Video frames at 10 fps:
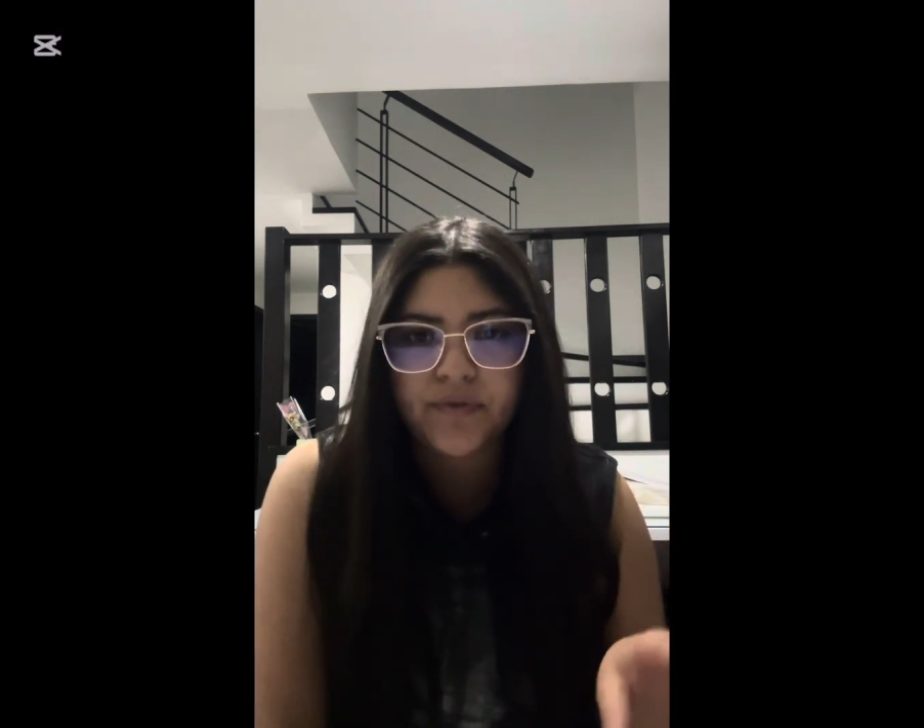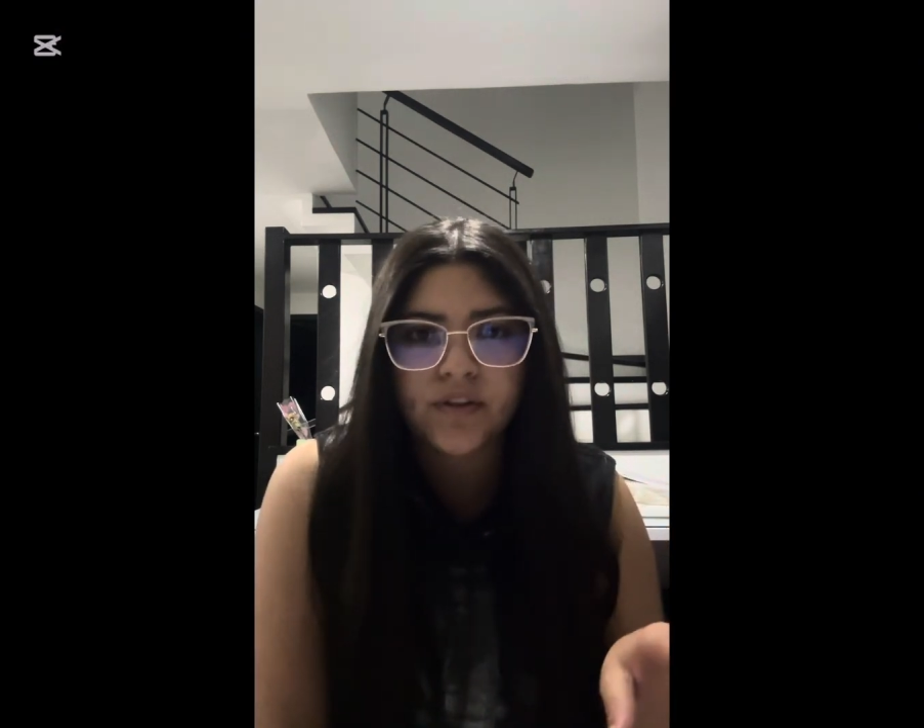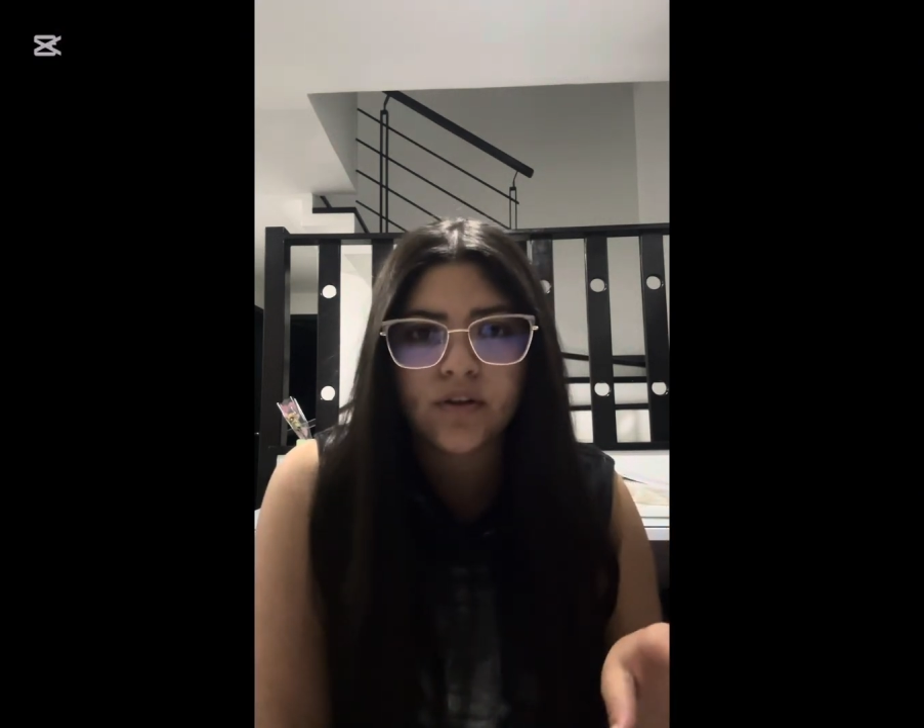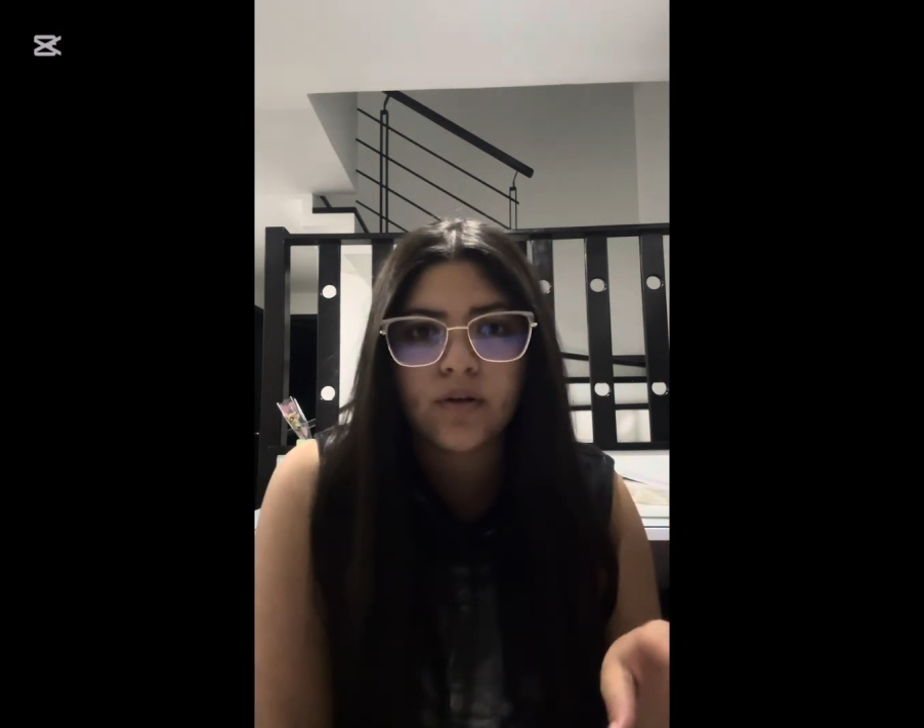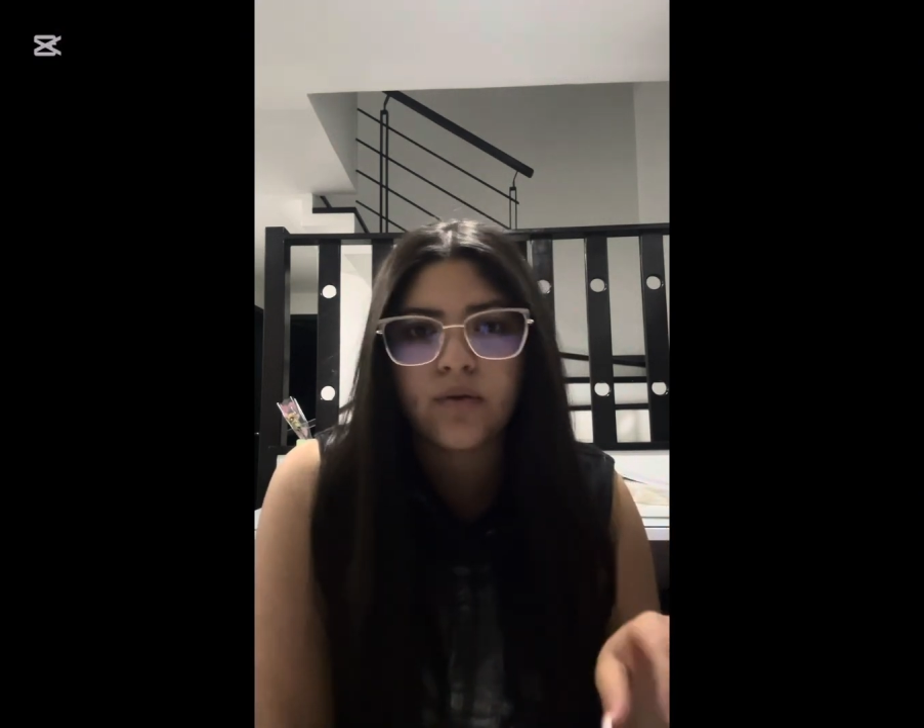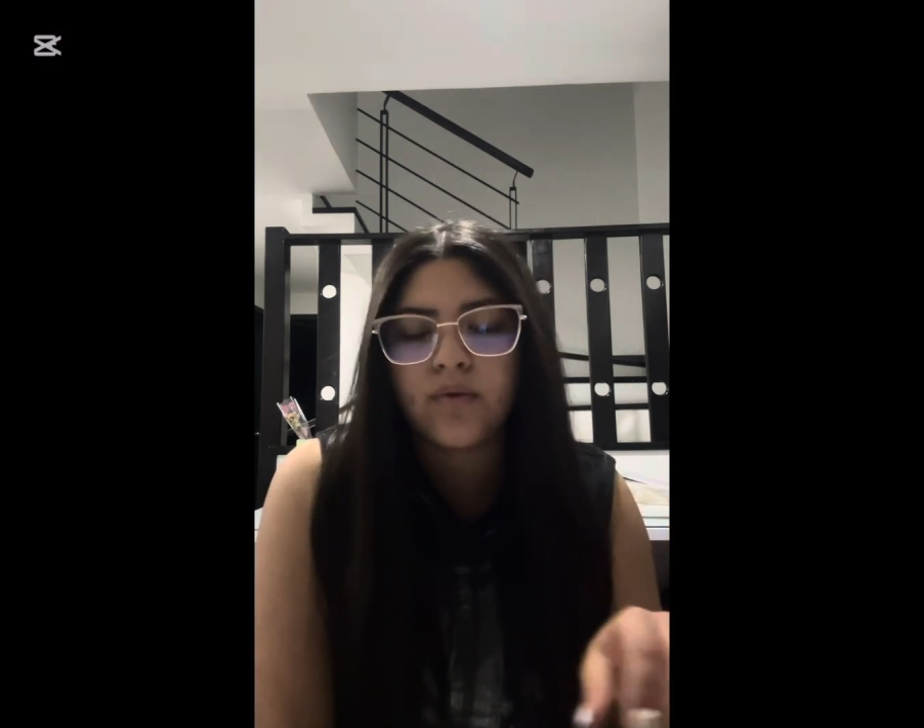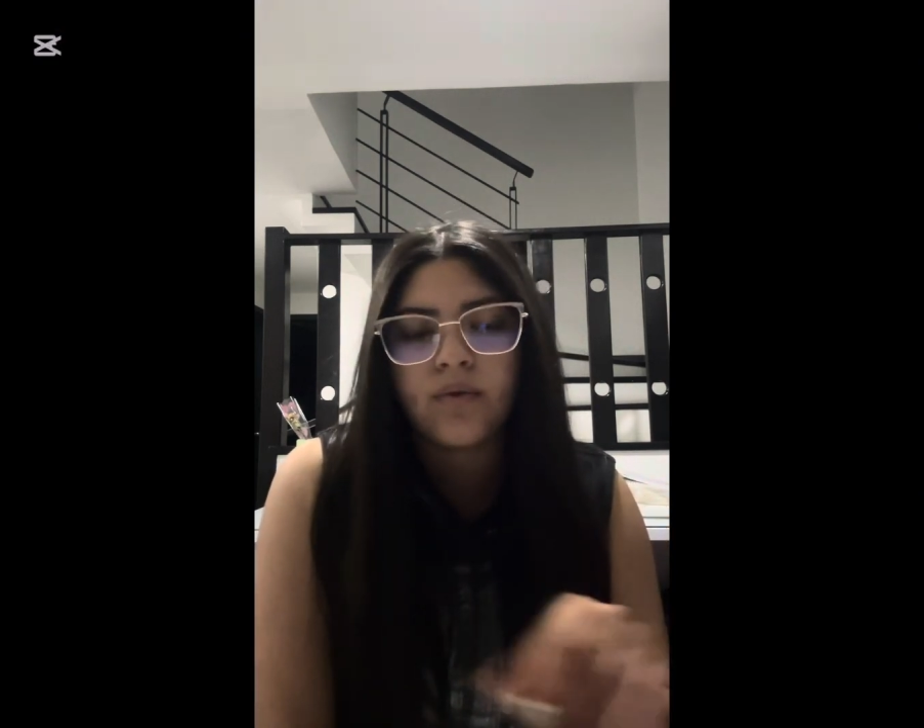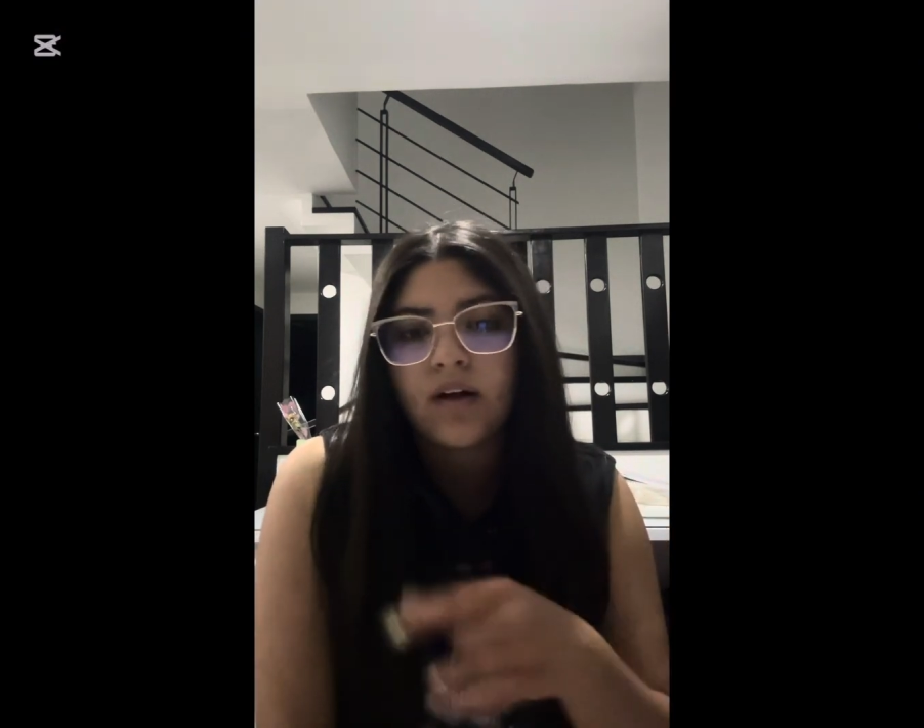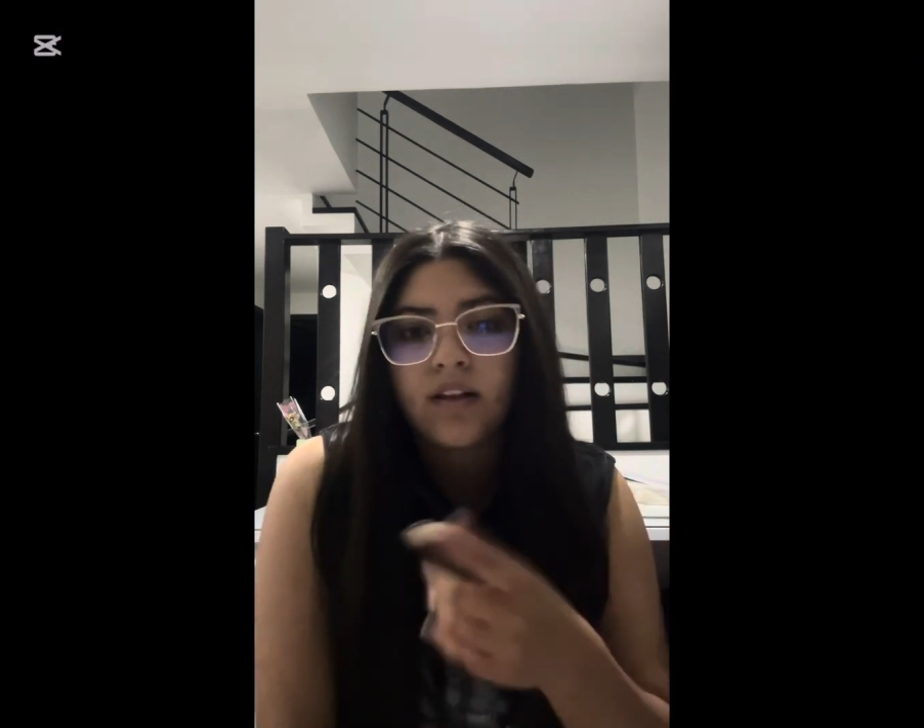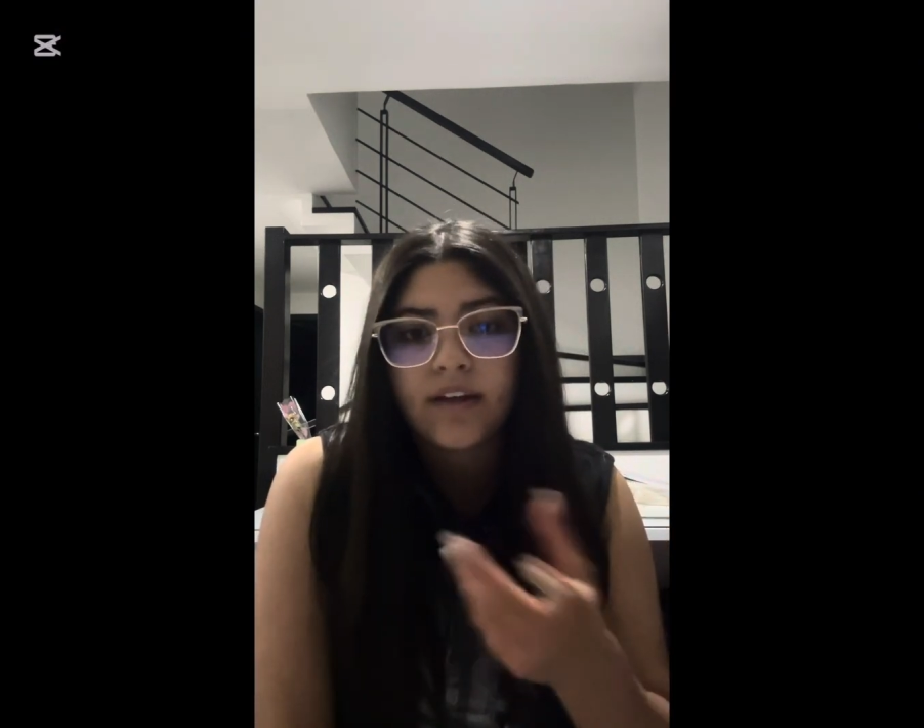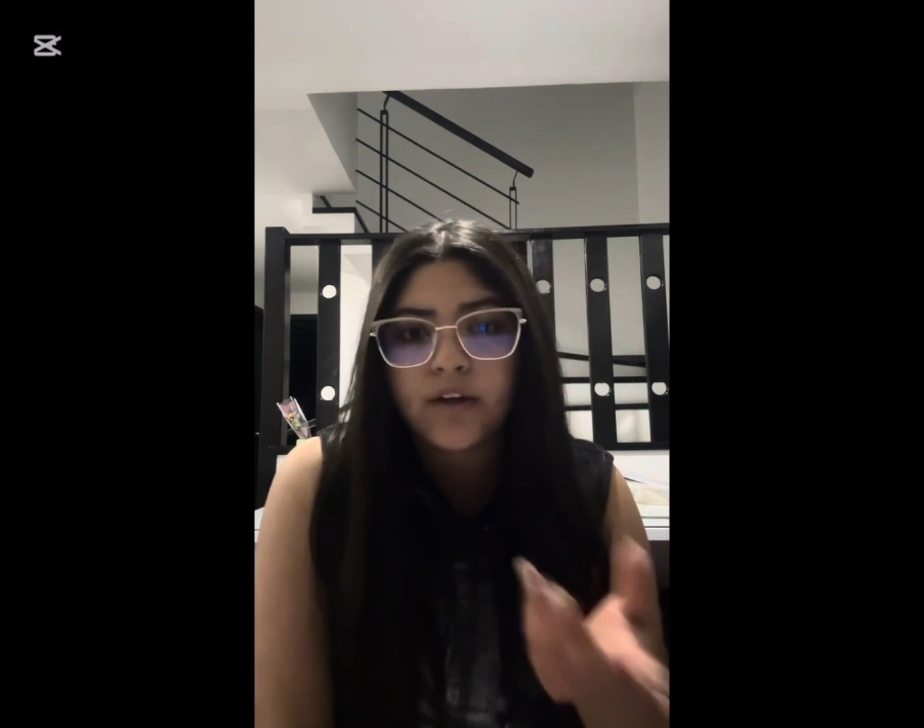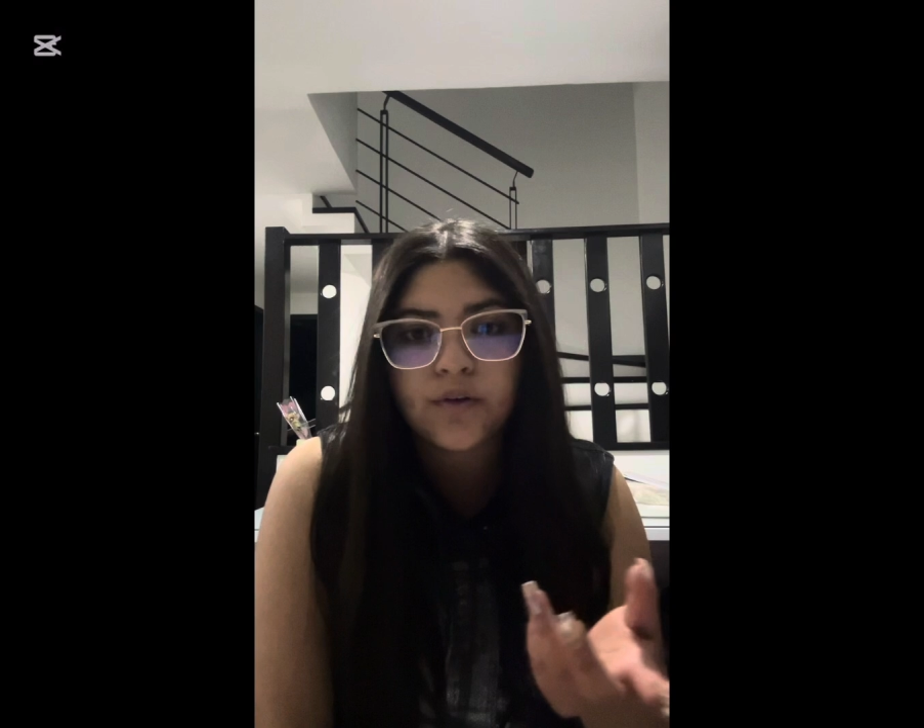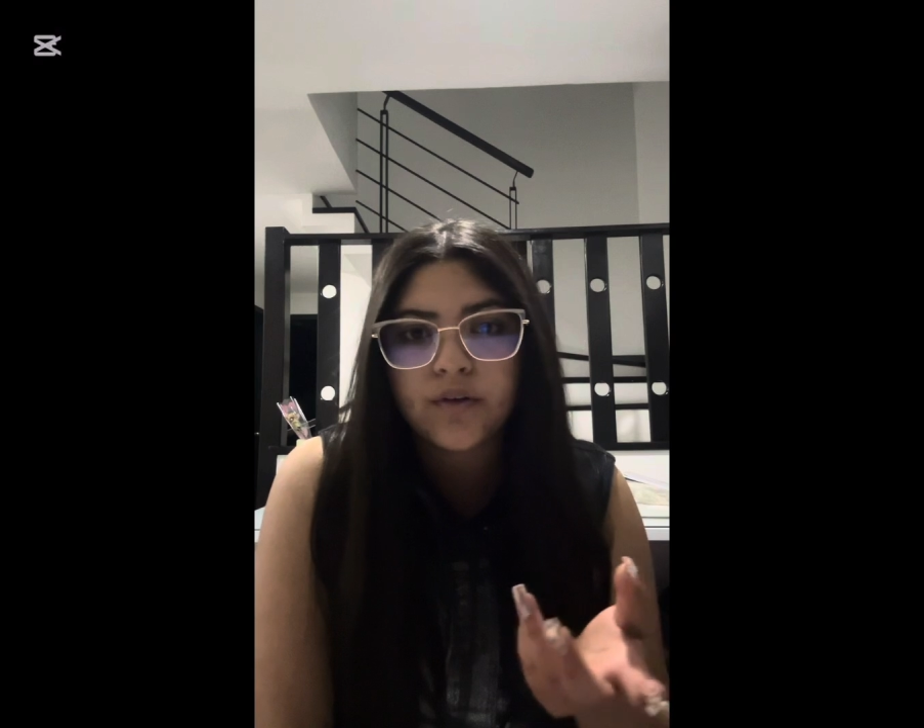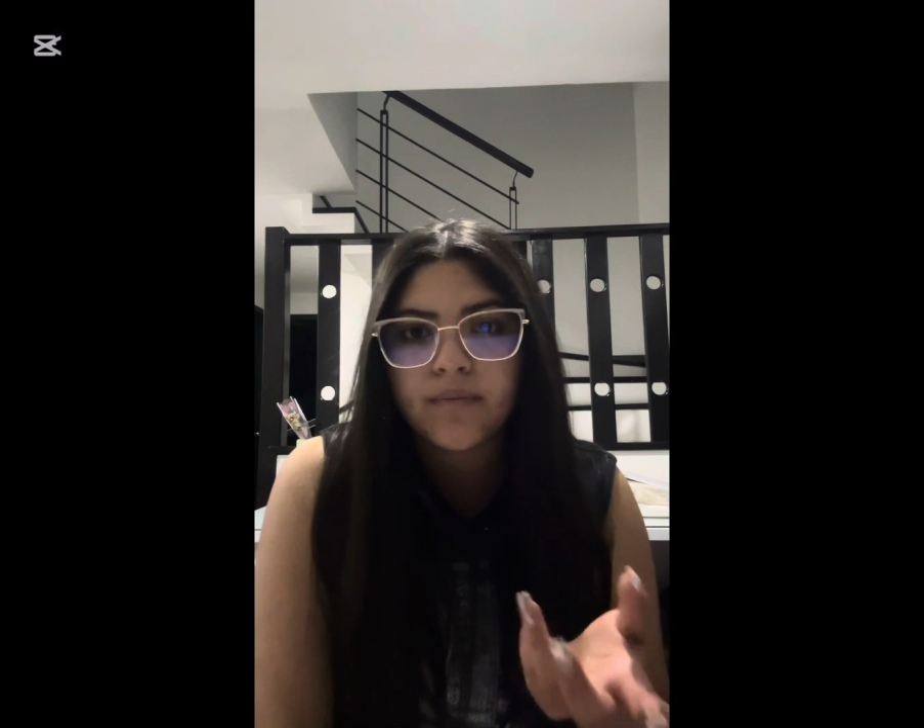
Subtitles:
so only could,